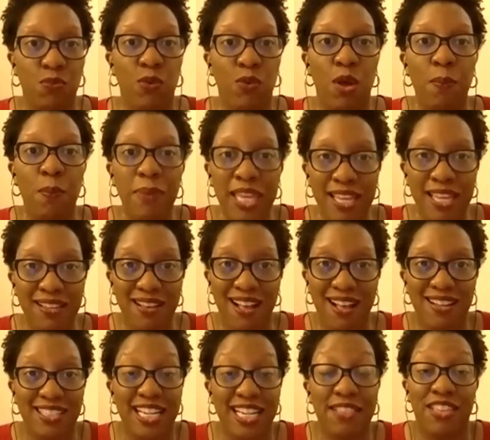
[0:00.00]
well-being
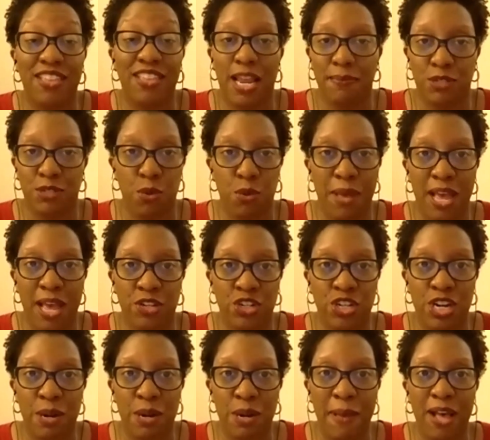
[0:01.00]
content that I'm so
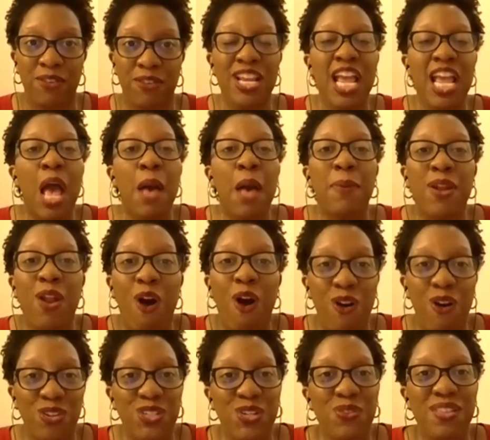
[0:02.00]
passionate about, but
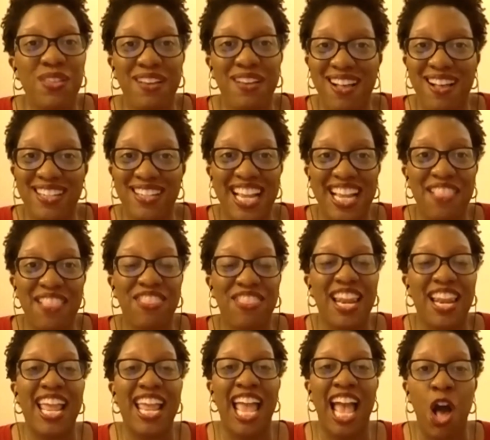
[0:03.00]
also the content that
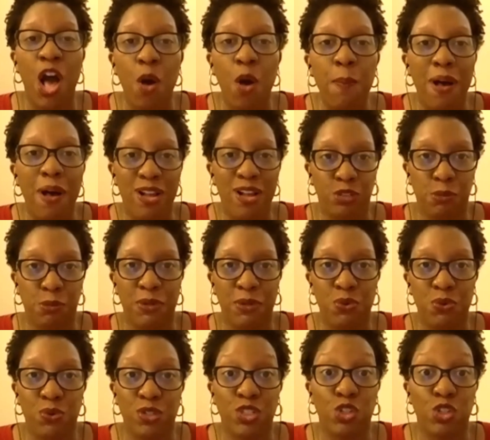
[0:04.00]
I help entrepreneurs